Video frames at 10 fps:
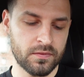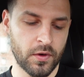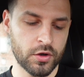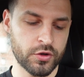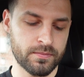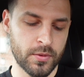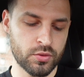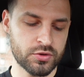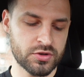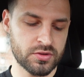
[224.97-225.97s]
Volume
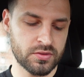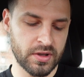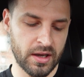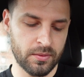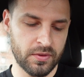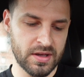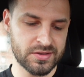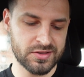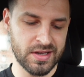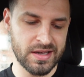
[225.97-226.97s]
Mousse. Now
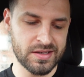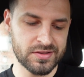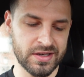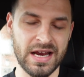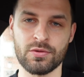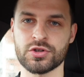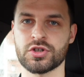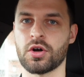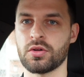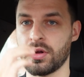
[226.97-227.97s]
this is an
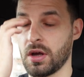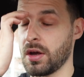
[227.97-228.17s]
aerosol,